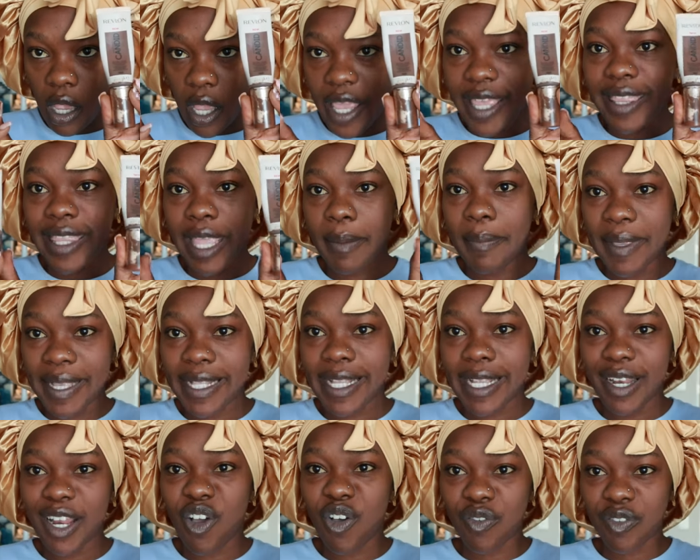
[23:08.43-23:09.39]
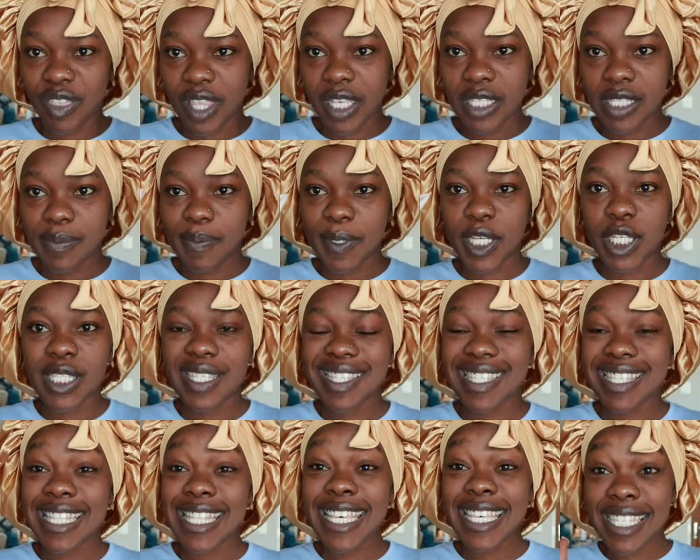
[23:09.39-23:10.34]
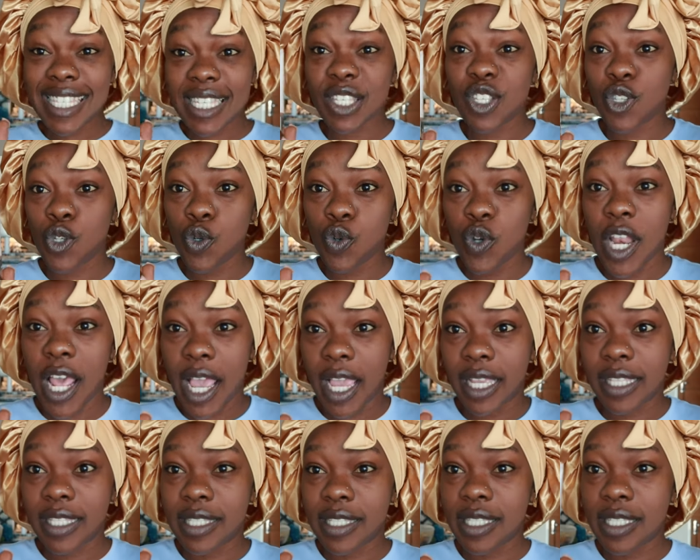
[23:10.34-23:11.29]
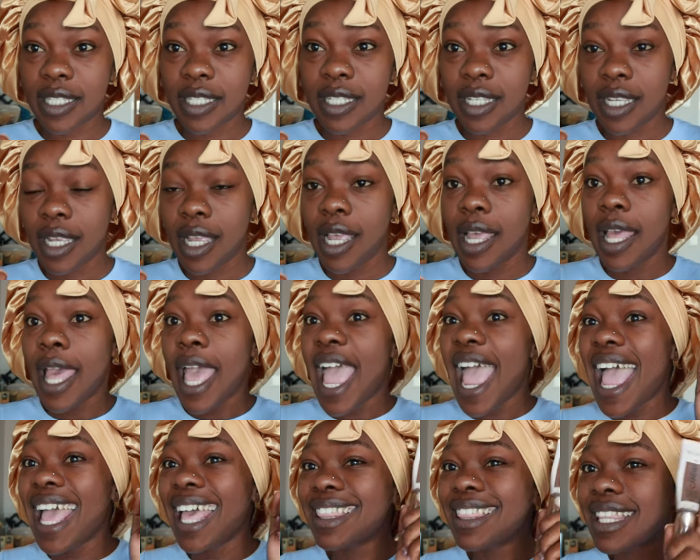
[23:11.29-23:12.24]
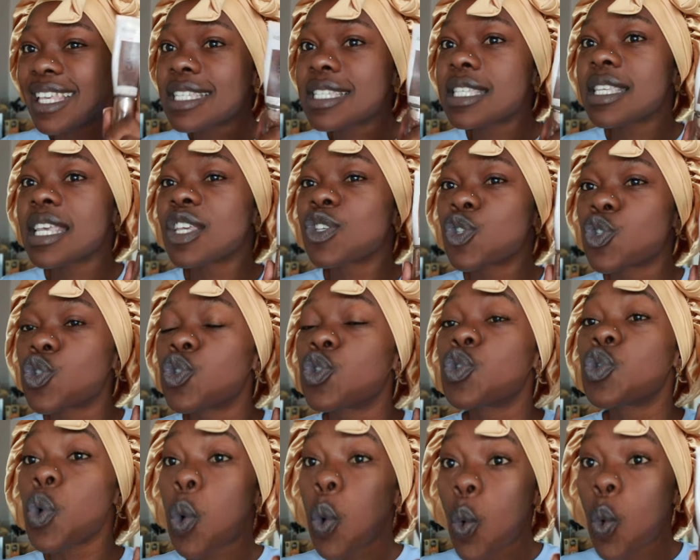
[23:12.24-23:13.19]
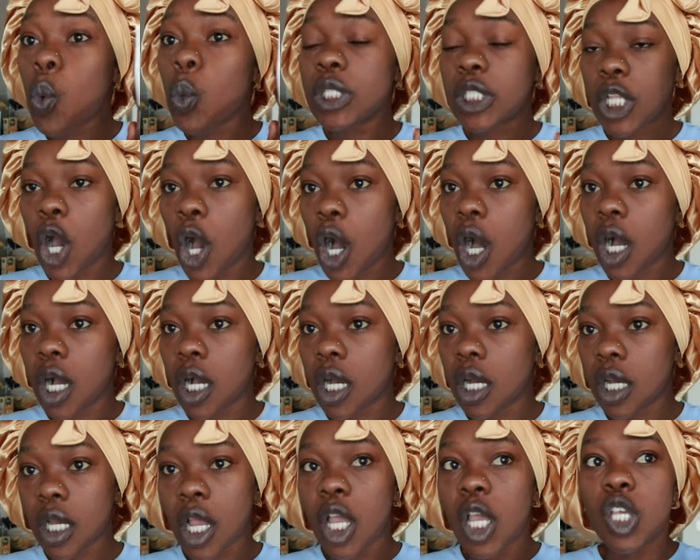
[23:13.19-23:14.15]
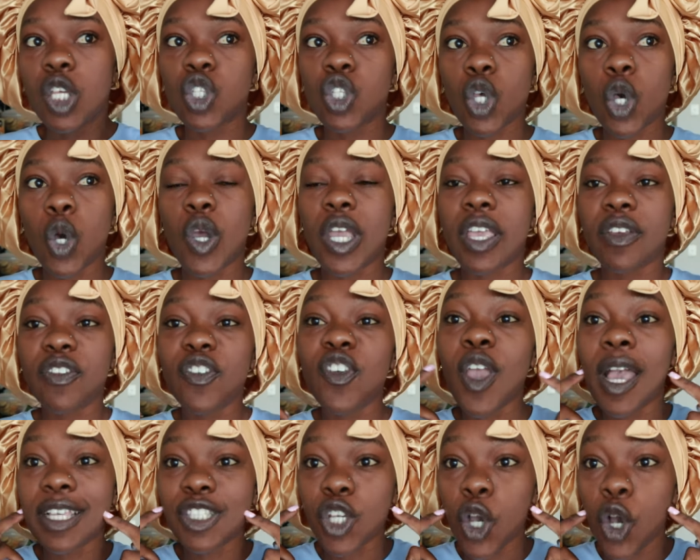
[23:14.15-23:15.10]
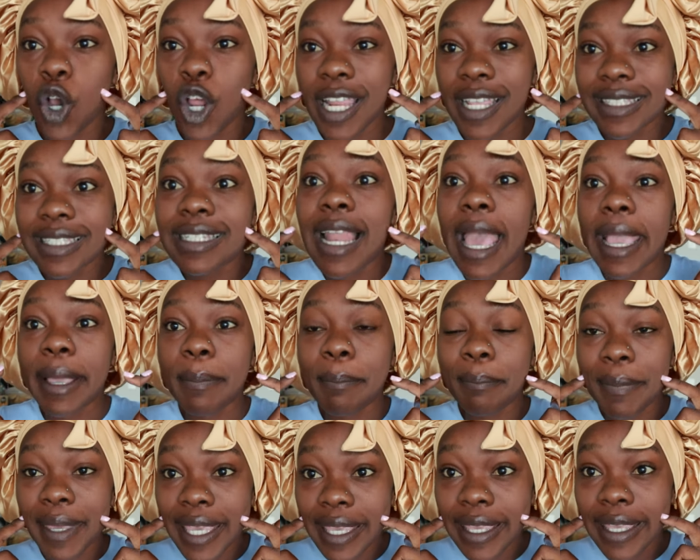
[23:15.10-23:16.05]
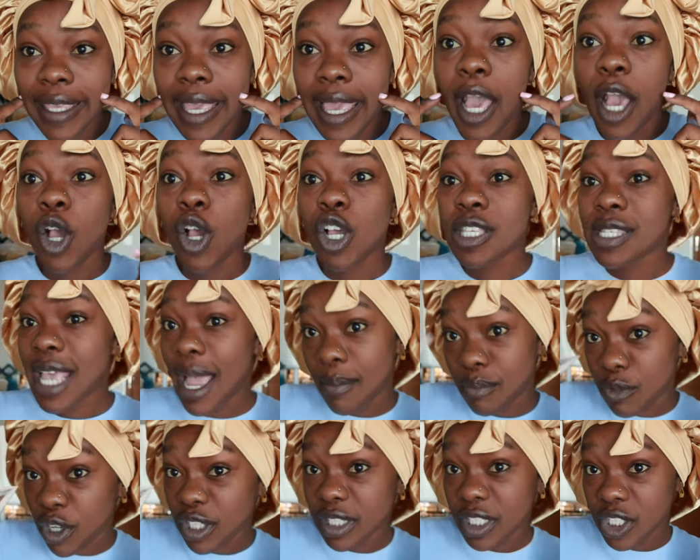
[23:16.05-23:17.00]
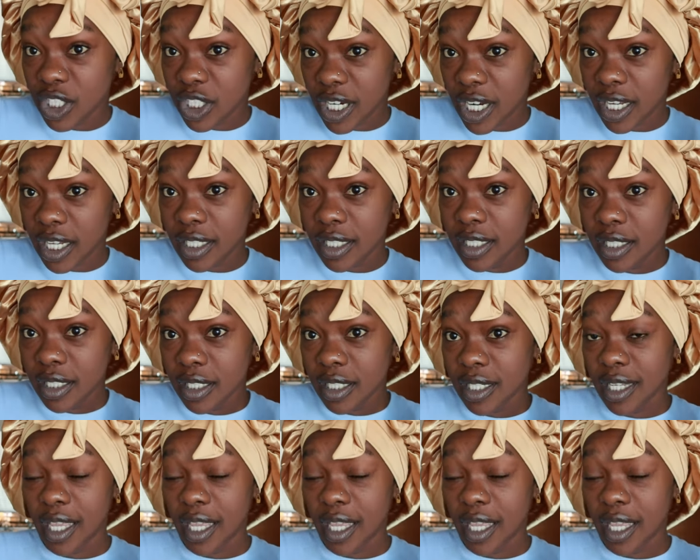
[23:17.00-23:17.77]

in the middle of this, because this is too light and this is too dark. So if you are chocolate like me, because I'm not the shade,